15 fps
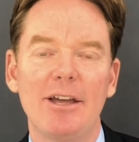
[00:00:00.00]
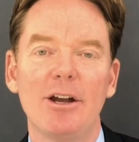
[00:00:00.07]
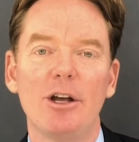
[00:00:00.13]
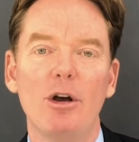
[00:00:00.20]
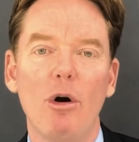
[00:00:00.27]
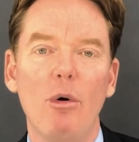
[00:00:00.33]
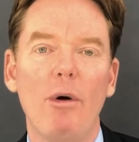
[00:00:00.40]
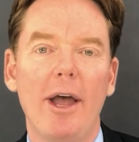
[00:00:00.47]
going to
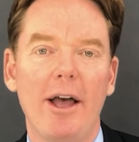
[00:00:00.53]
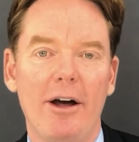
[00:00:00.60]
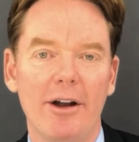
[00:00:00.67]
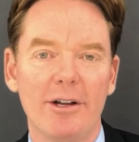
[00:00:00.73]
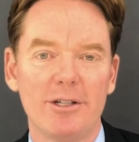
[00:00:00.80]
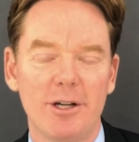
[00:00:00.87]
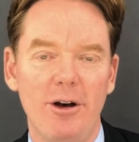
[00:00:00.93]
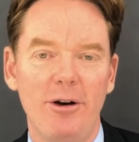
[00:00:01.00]
go away on
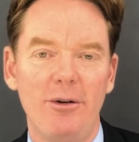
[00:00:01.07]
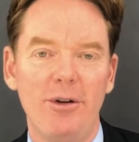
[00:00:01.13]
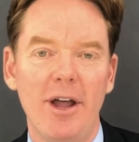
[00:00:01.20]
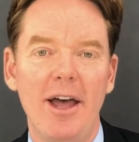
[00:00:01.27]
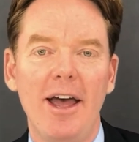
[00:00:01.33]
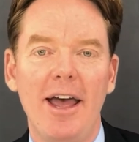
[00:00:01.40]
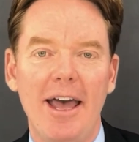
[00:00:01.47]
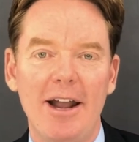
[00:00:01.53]
its own
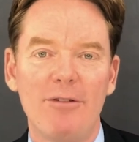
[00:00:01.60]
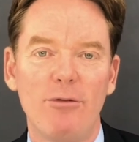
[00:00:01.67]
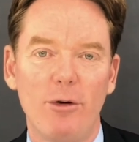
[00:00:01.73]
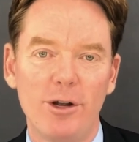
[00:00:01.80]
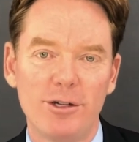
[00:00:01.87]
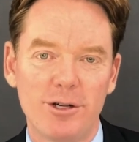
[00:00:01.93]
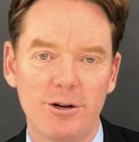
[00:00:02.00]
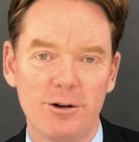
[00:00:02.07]
and
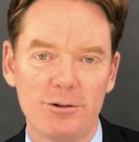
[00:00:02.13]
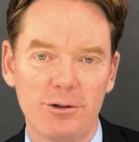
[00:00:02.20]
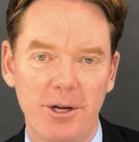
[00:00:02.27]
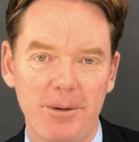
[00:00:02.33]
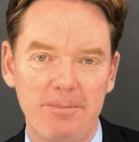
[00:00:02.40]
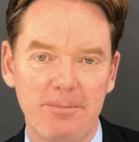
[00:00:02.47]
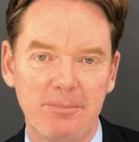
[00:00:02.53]
avoid surgery.